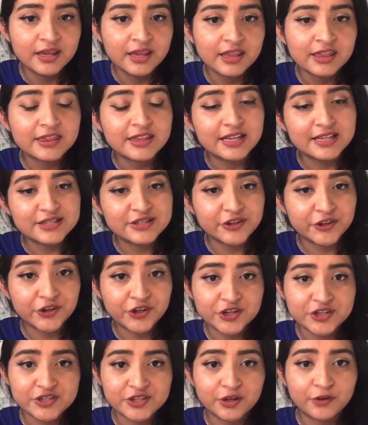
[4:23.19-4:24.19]
Then tell
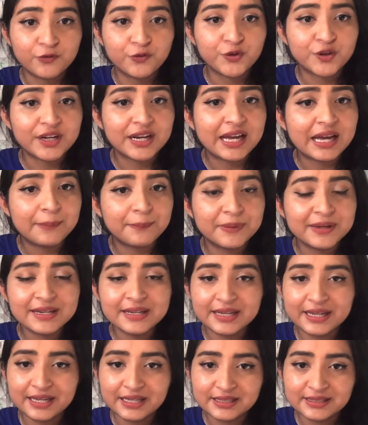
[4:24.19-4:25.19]
yourself what happened
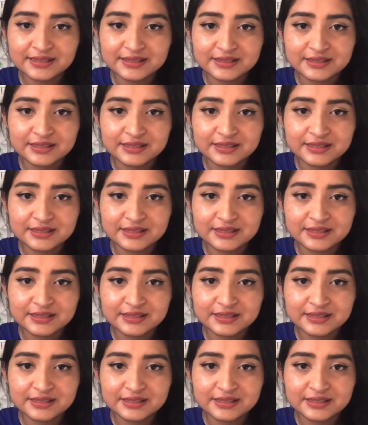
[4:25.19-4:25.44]
next.